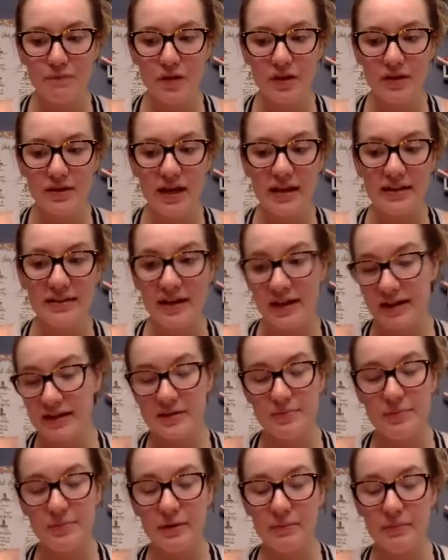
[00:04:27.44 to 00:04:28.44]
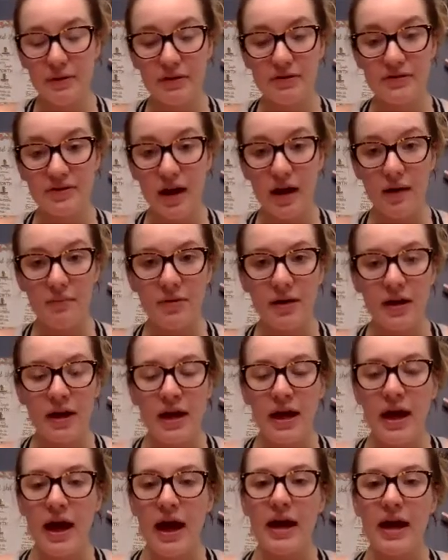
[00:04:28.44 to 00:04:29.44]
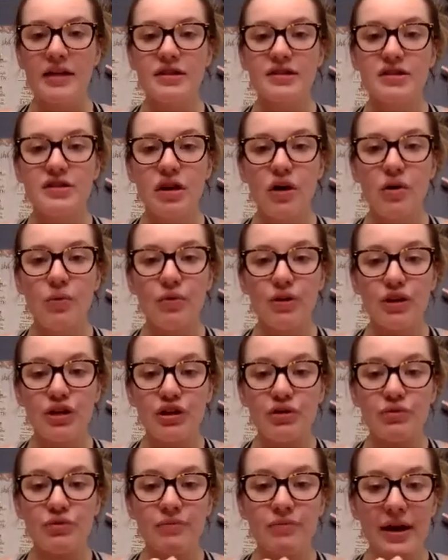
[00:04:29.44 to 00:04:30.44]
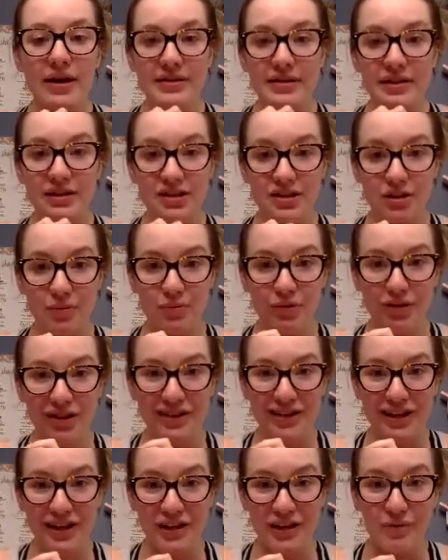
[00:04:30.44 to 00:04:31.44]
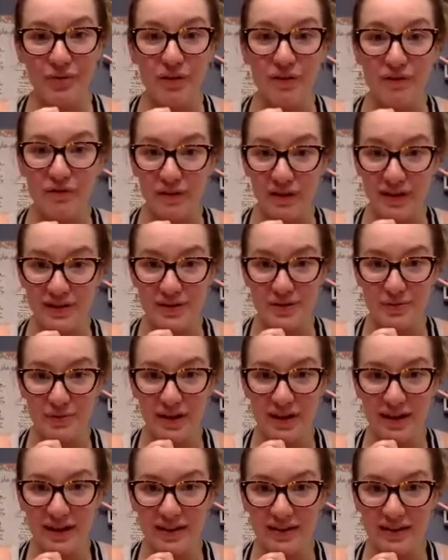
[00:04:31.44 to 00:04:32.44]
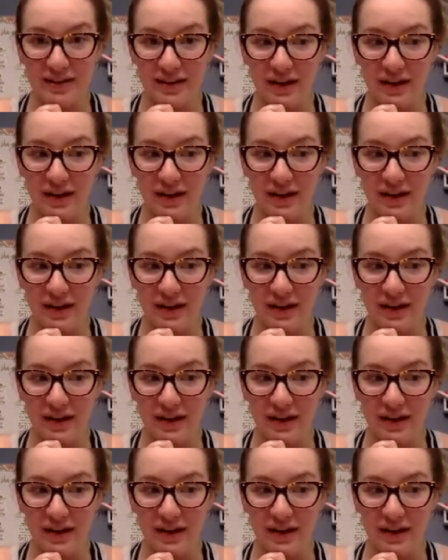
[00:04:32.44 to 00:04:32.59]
That has been built up. And so when you message someone that you are friends with,